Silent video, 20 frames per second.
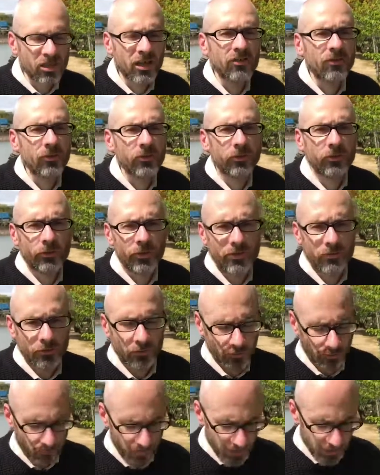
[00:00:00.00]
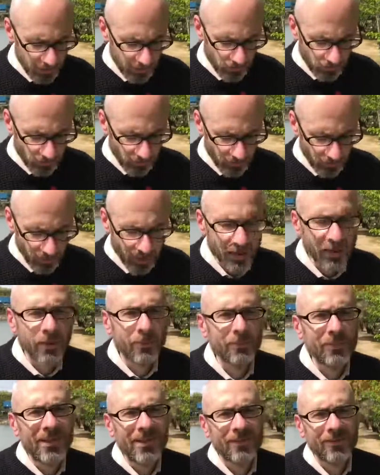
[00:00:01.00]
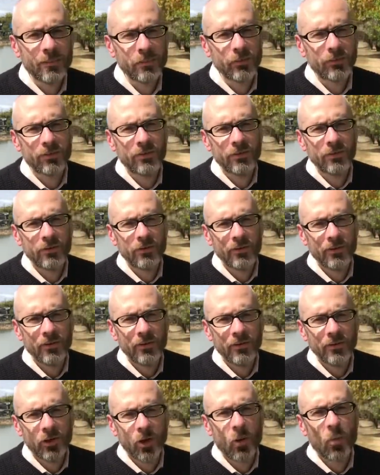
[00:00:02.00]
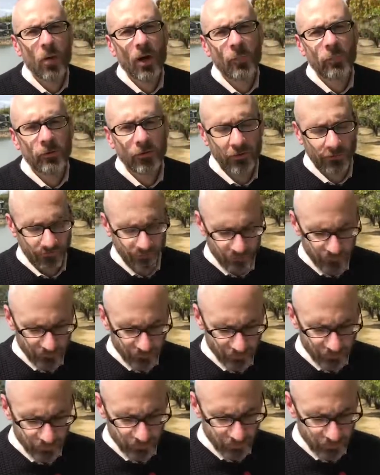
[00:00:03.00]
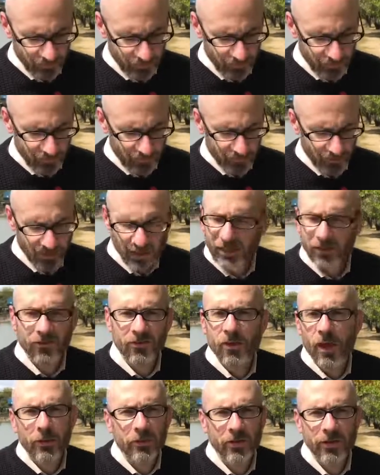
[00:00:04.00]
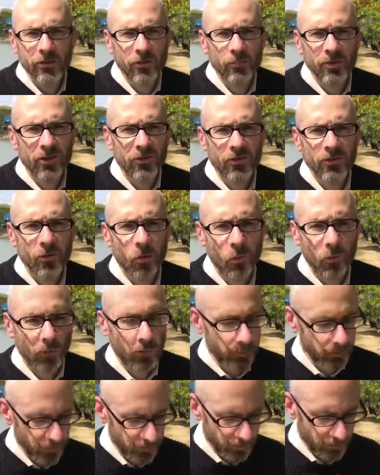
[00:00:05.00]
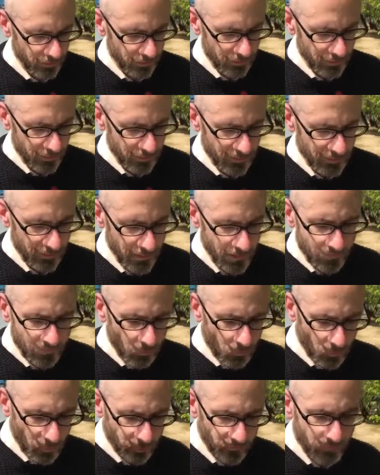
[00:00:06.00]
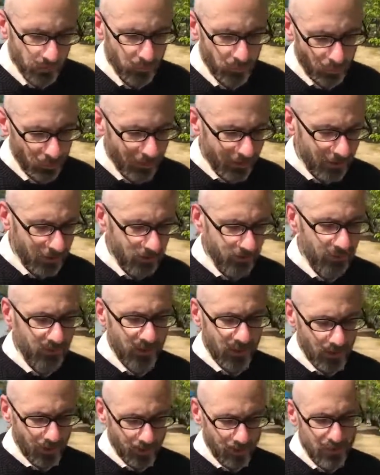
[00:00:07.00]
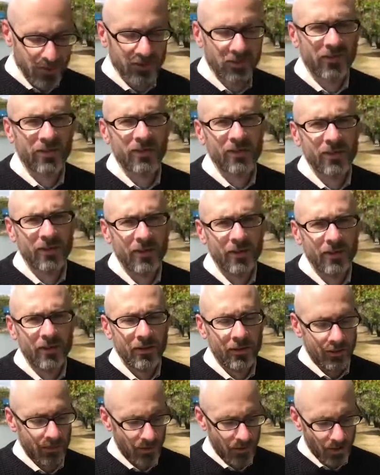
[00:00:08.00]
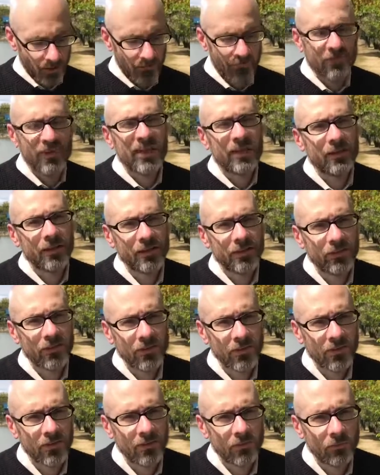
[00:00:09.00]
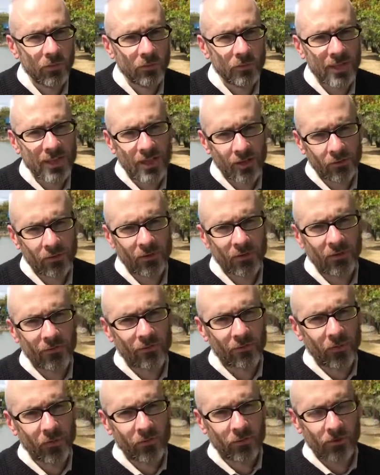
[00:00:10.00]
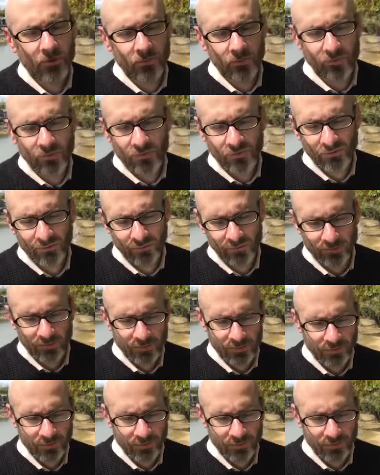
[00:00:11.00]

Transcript: and gentle creatures by nature, peaceable, cooperative. That is nothing to be scorned. If it weren't for the predators in our midst, our failings would be counted as virtues.